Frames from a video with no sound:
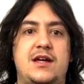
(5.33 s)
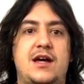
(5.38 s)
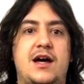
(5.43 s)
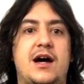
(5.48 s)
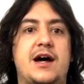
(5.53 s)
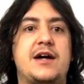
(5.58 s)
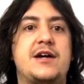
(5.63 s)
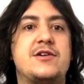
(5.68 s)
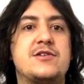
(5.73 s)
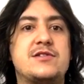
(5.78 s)

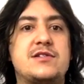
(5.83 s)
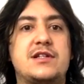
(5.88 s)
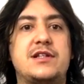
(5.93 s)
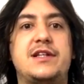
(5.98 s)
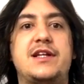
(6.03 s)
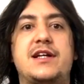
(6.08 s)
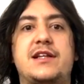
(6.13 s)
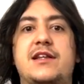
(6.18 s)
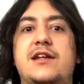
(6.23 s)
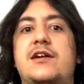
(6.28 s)
Uh, here's a
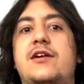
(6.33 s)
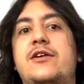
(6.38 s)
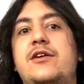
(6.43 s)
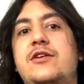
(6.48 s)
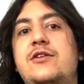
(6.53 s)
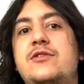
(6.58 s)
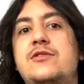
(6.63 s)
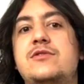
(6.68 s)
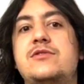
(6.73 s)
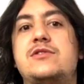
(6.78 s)
lick that I'll
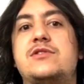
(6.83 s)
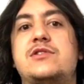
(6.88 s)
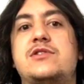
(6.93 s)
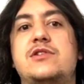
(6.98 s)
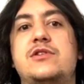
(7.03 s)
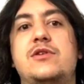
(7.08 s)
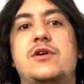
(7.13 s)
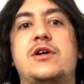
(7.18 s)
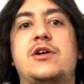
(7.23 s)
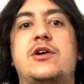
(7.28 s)
use
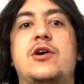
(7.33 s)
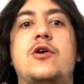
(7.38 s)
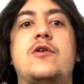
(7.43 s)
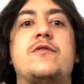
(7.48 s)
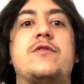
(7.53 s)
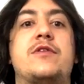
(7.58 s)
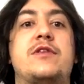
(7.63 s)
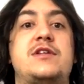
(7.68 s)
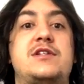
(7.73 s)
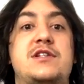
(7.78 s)
to uh, go
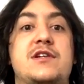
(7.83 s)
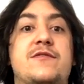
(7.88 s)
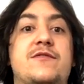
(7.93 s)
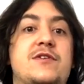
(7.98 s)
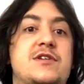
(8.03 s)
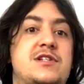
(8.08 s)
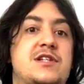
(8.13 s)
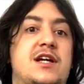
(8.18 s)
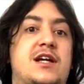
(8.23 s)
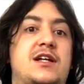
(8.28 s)
over the
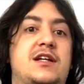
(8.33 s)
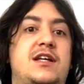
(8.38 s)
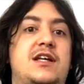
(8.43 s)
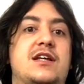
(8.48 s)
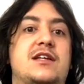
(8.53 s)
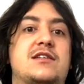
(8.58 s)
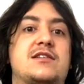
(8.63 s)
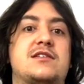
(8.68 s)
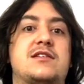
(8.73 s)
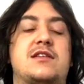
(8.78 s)
different
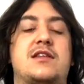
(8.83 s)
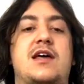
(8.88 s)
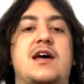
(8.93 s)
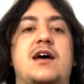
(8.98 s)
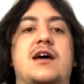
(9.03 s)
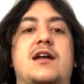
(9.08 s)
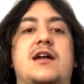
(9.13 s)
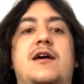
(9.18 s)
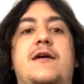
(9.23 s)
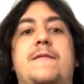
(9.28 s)
techniques
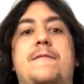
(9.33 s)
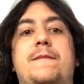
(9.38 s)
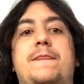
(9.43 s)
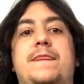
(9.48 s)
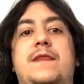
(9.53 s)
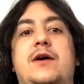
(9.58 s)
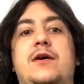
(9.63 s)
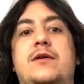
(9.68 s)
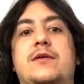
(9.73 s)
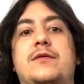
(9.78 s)
that
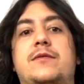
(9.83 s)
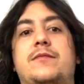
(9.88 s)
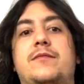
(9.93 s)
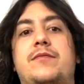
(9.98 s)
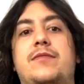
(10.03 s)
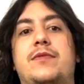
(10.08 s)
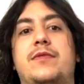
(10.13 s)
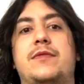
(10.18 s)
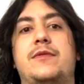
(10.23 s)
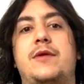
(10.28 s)
um, I'll,
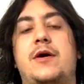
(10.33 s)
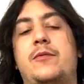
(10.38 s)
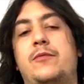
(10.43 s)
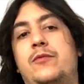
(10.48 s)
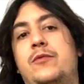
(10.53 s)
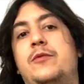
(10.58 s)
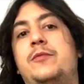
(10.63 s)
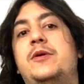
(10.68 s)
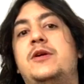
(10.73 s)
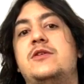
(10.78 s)
I
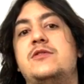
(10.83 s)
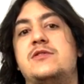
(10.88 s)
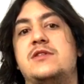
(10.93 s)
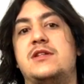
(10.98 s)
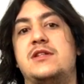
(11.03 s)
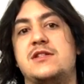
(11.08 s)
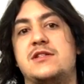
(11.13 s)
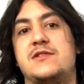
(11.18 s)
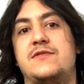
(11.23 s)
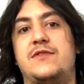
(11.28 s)
will be
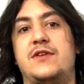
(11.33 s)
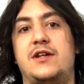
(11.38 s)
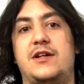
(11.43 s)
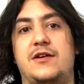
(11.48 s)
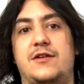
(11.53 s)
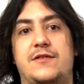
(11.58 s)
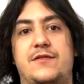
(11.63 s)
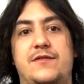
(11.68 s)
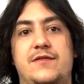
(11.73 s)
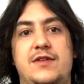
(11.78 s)
using in this
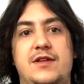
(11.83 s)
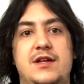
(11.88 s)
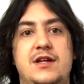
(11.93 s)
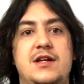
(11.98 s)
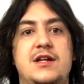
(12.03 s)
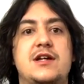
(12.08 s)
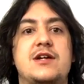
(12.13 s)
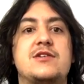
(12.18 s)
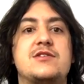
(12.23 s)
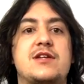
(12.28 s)
video.
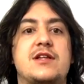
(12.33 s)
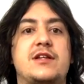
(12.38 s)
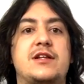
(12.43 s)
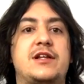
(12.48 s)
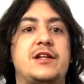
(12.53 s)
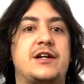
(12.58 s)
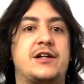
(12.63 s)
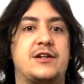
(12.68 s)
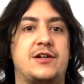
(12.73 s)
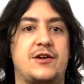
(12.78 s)
Here's how the
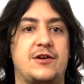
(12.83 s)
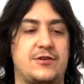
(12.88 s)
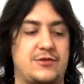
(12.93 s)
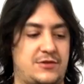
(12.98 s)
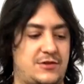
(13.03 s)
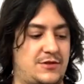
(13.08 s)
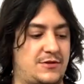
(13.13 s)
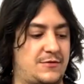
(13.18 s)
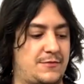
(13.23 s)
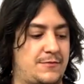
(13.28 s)
lick
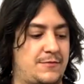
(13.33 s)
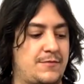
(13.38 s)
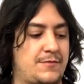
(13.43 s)
goes.